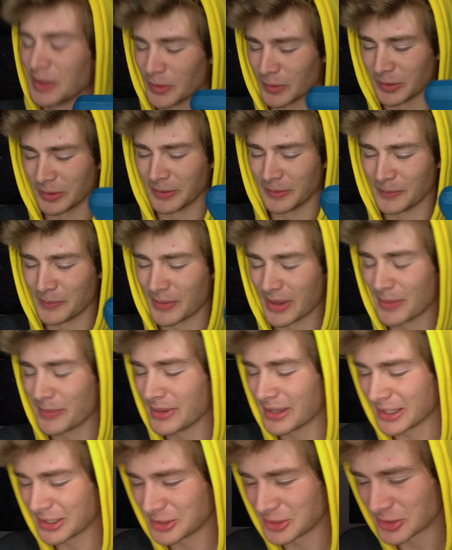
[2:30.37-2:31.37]
well,
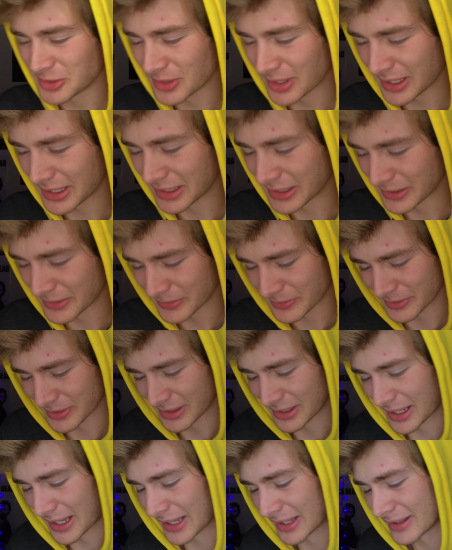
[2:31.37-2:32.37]
maybe I should try a
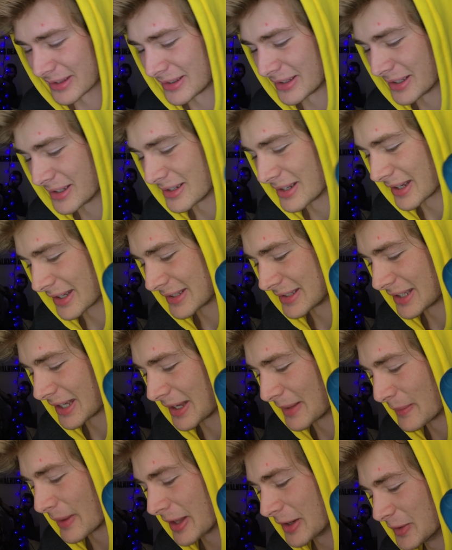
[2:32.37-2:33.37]
different accent next
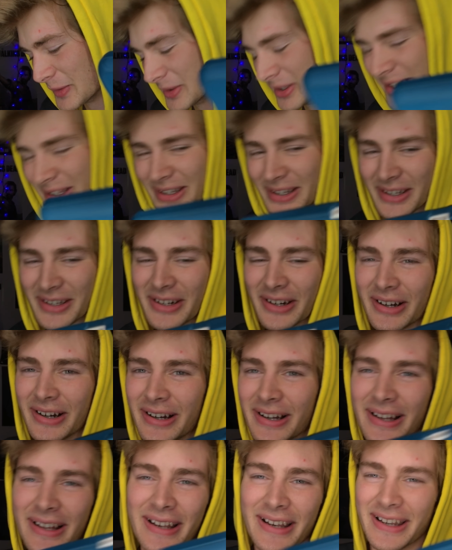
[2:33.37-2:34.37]
time. I don't want to get
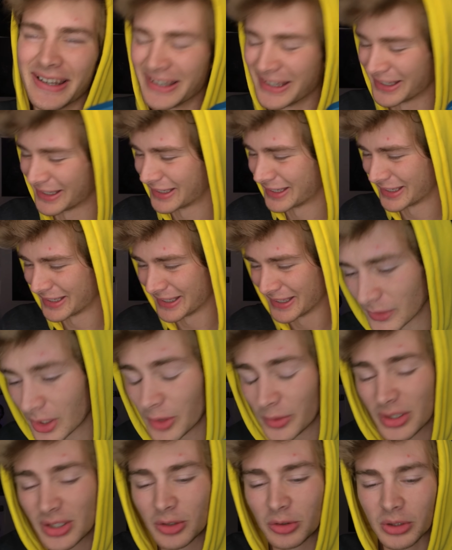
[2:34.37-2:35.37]
caught.
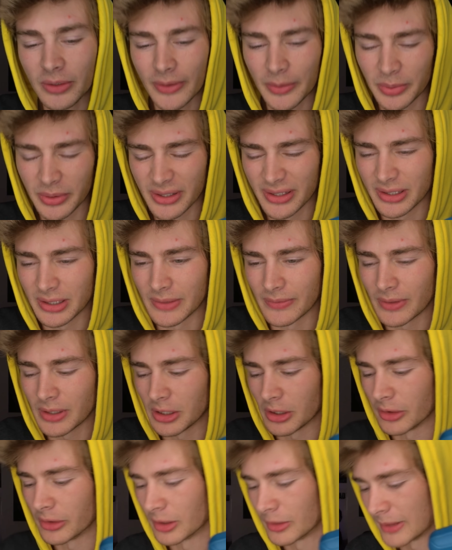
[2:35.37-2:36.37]
Oh, it's cool if I put this in the
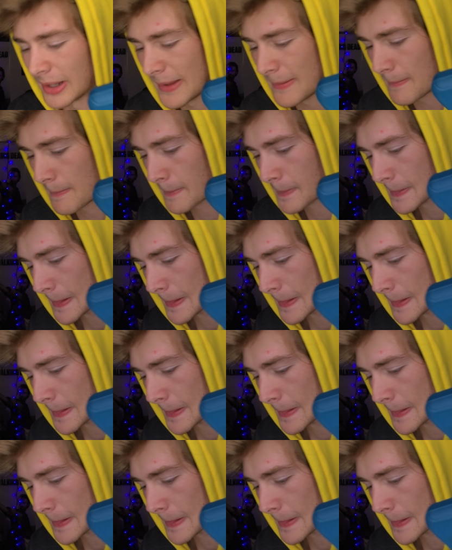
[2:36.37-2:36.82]
video though, right?